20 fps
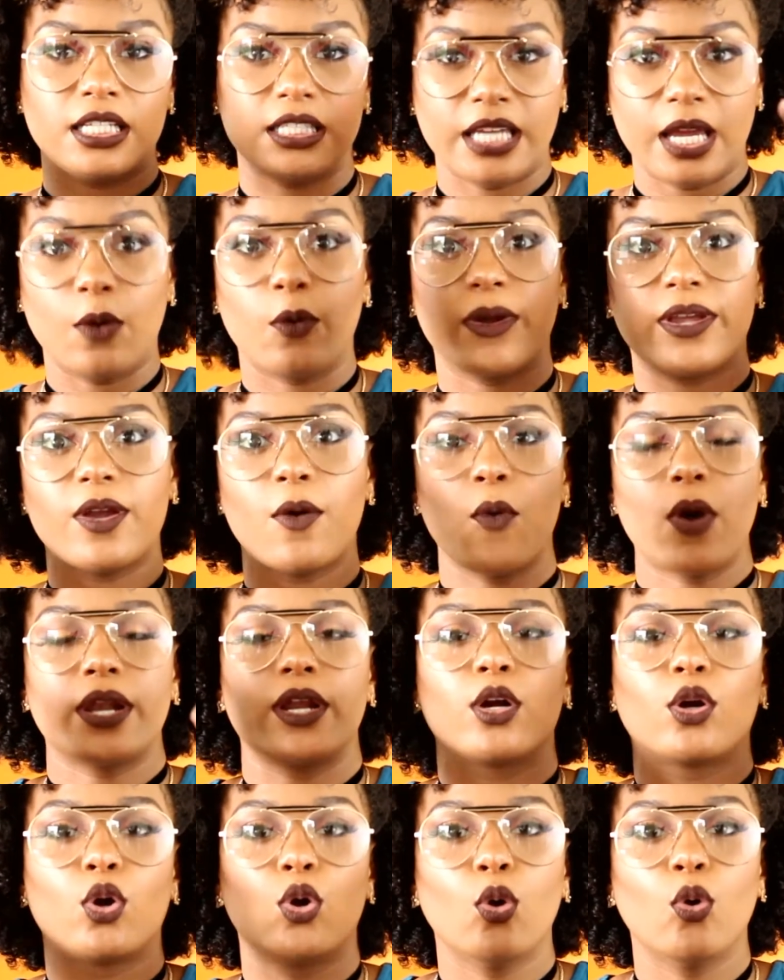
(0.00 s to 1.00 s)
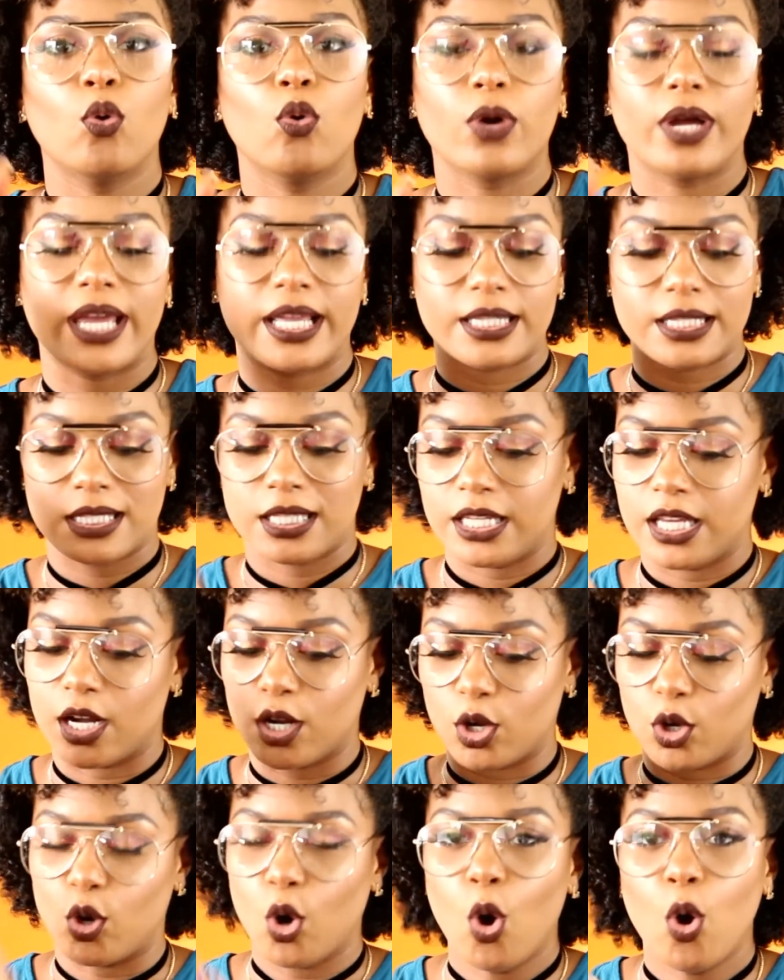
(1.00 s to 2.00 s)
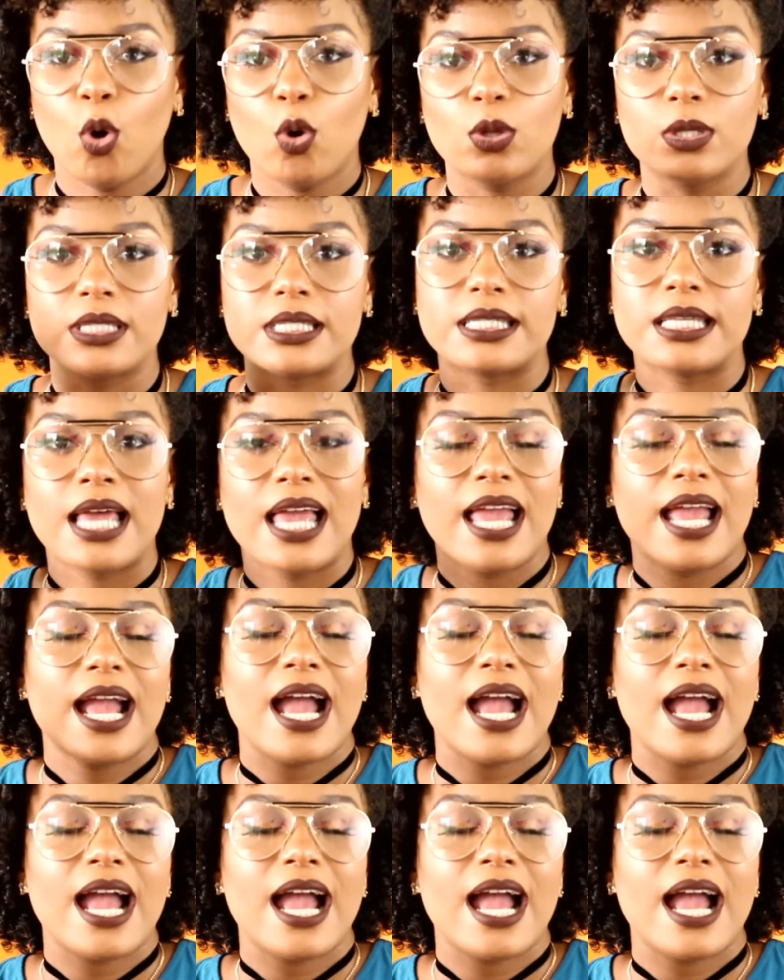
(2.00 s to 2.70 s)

get where you want to go, get to your goals.